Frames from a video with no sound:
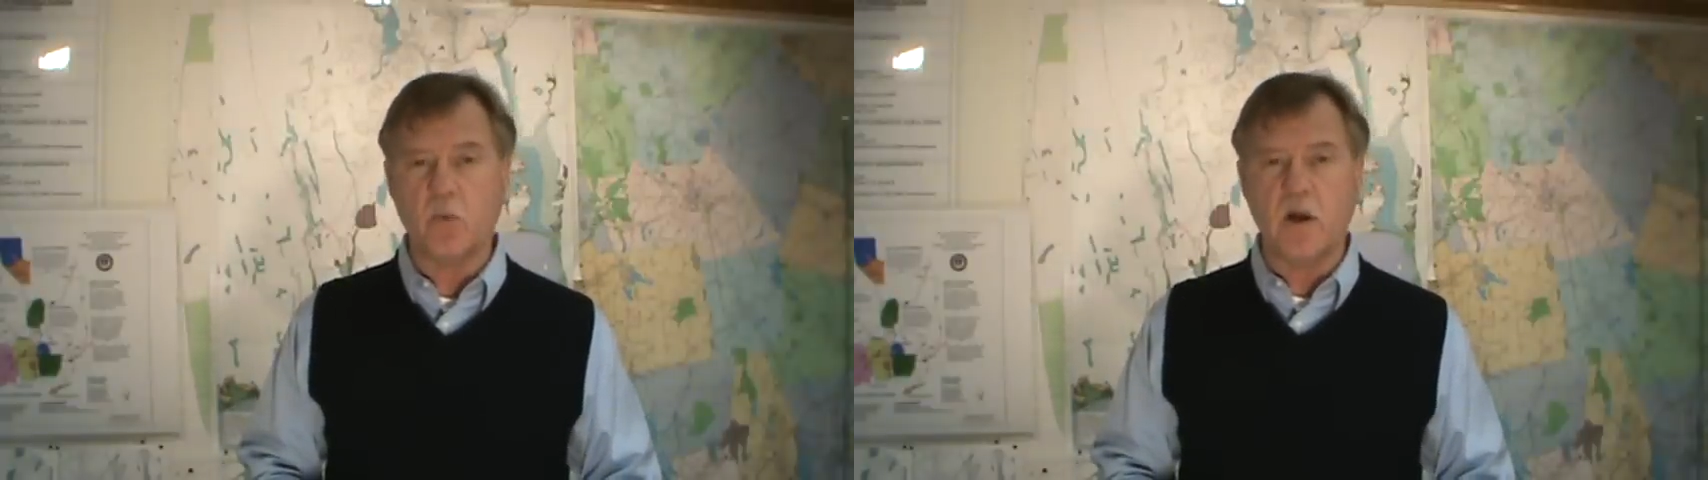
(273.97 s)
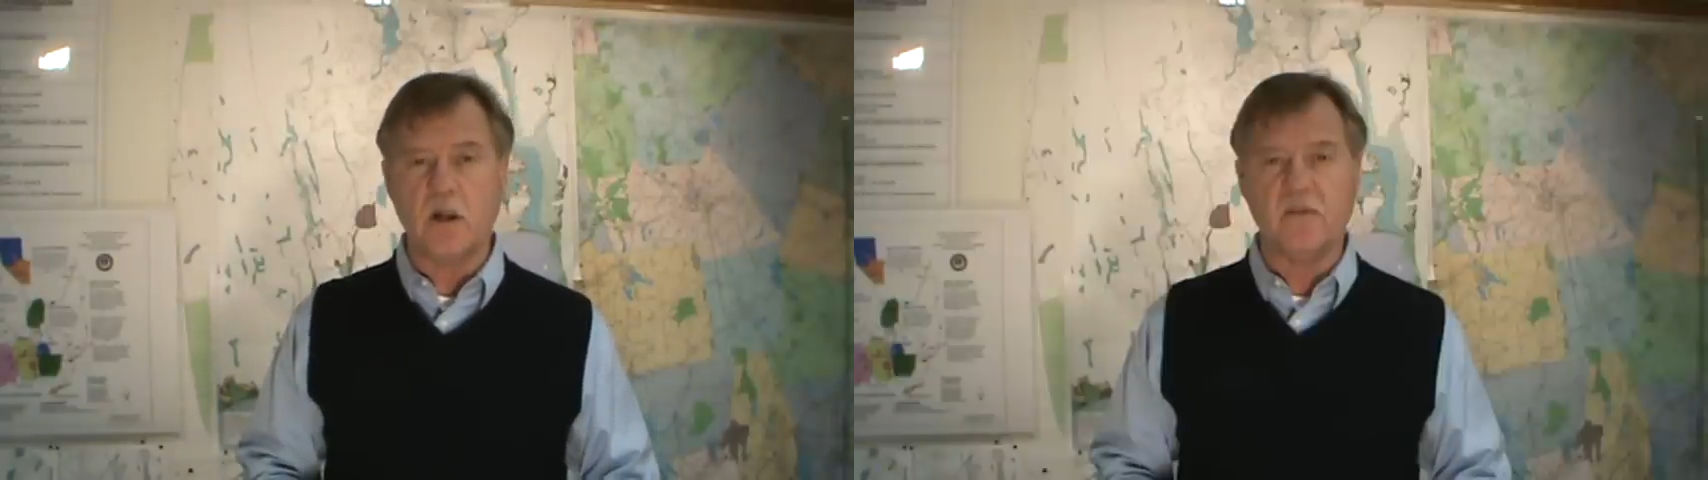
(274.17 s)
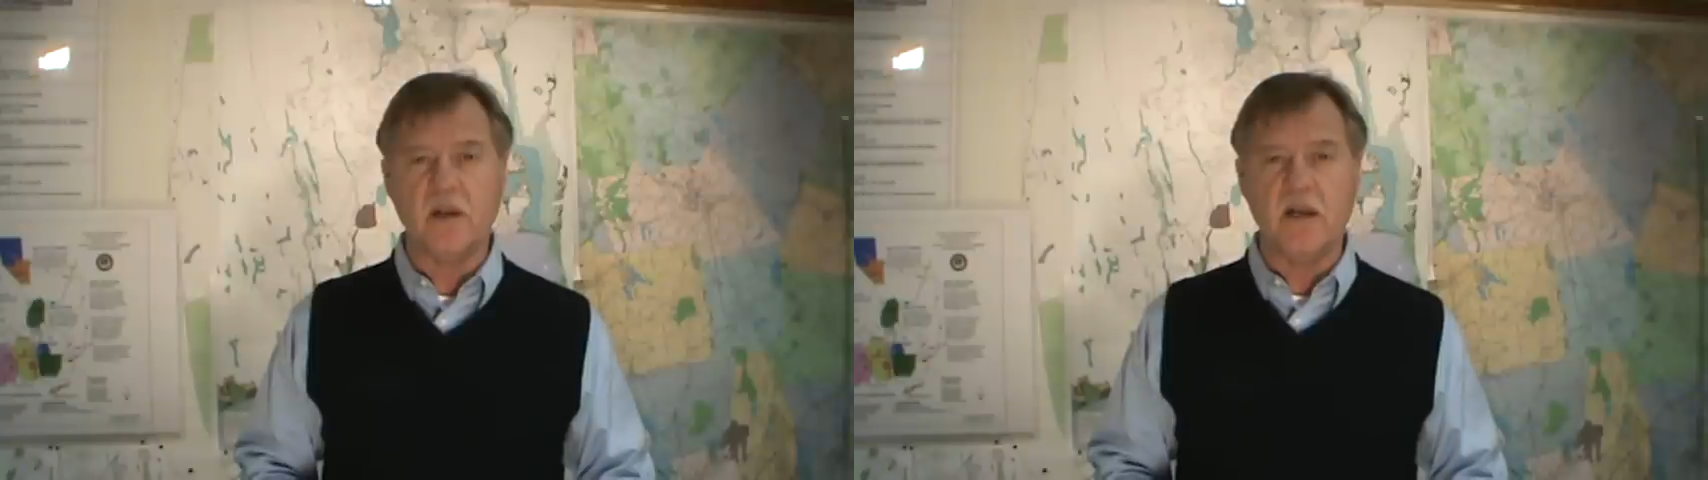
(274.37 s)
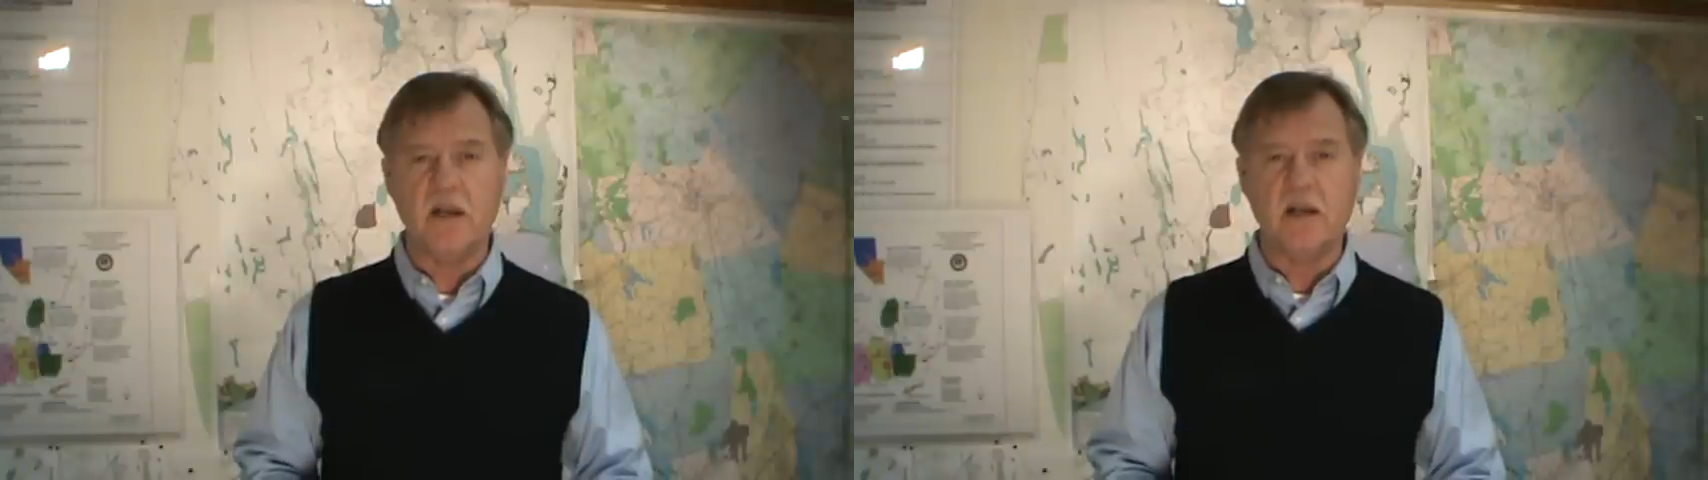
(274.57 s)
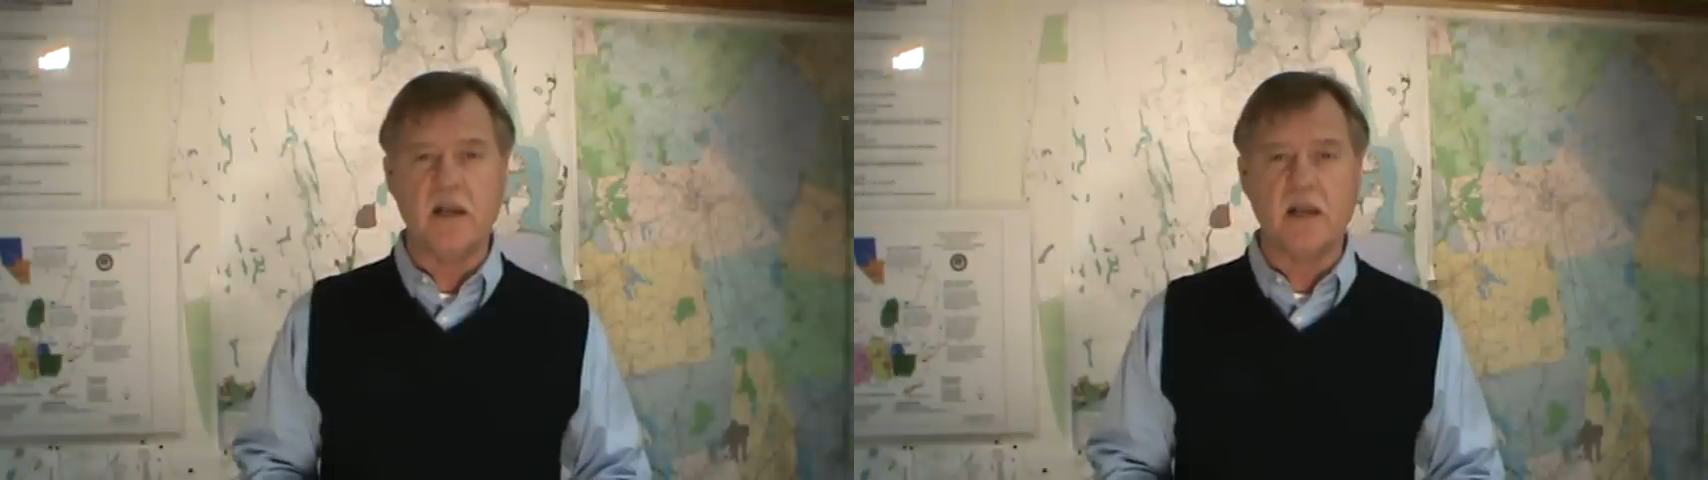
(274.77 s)
well if they
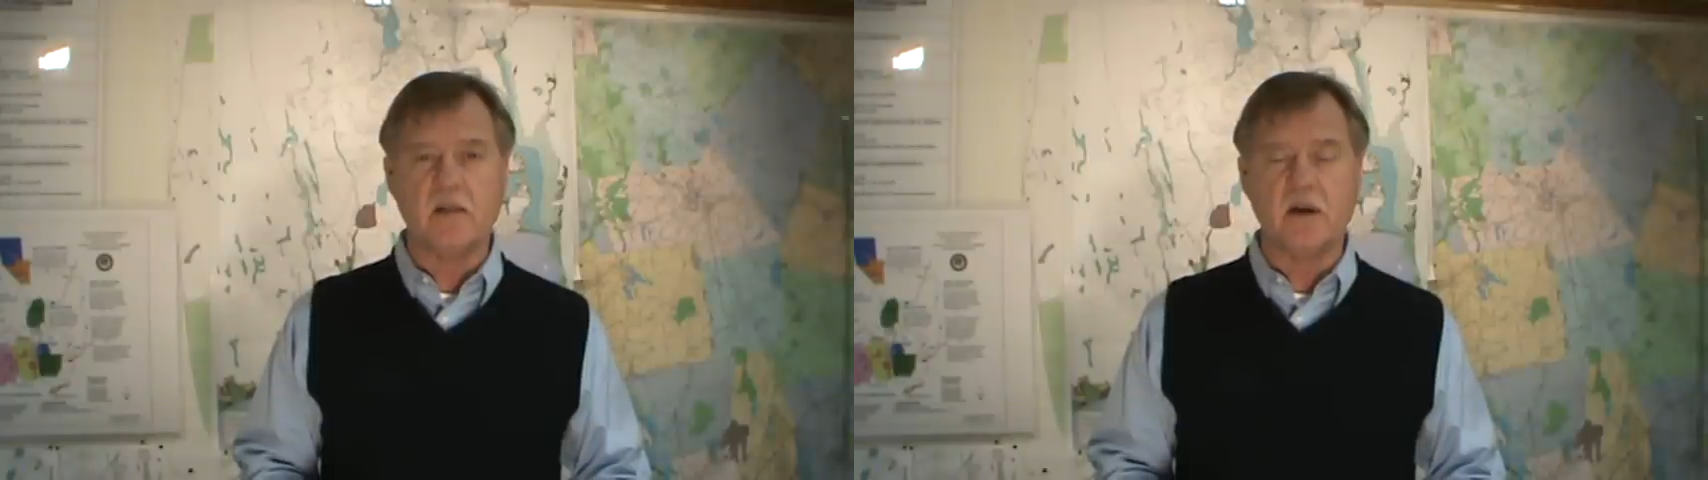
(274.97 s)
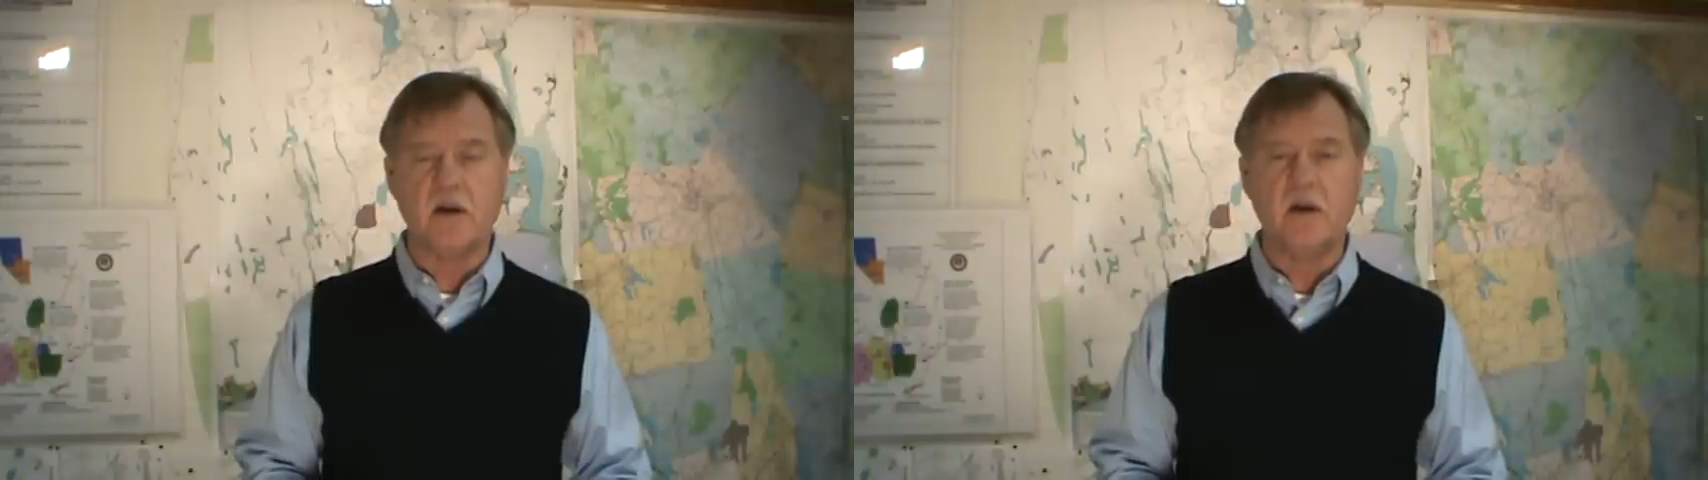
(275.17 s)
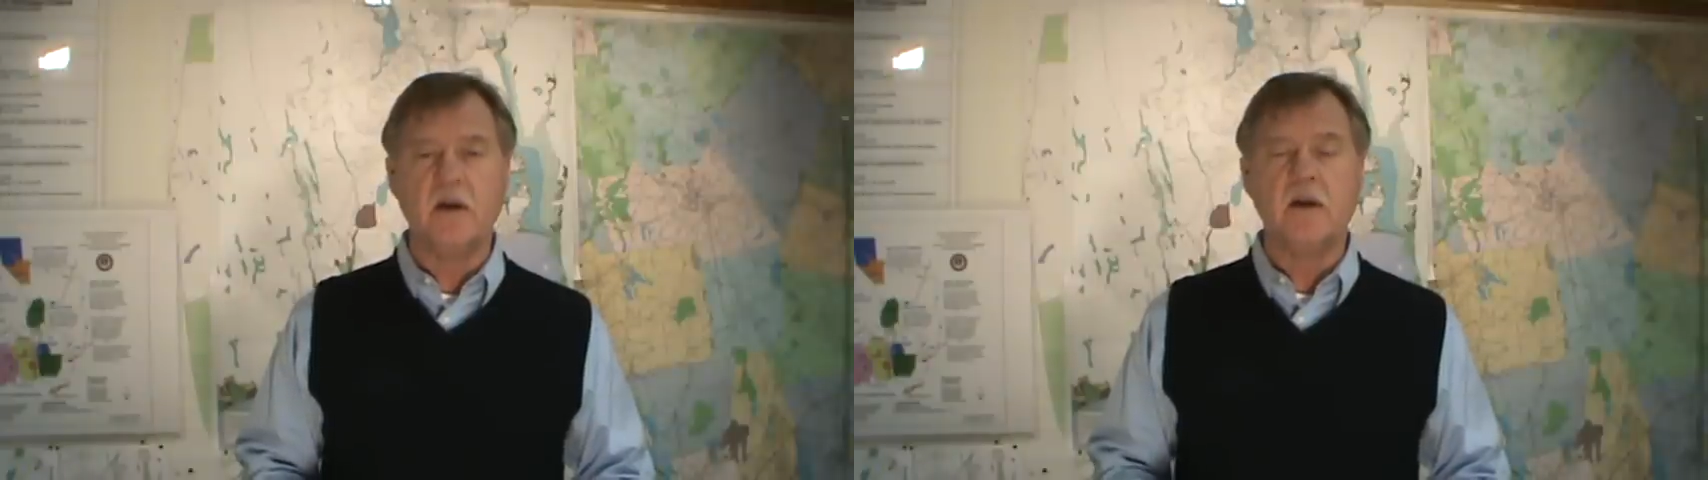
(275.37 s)
need to get there.